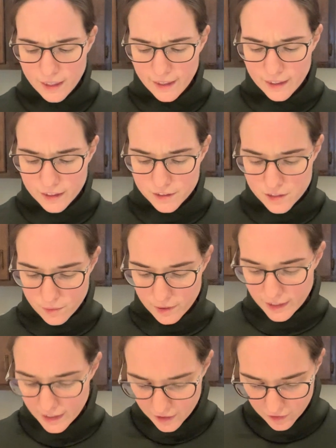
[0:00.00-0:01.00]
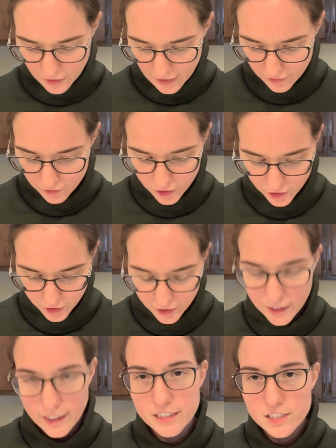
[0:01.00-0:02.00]
And we're getting a lot of good
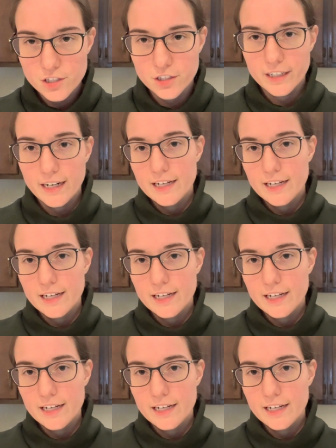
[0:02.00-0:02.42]
history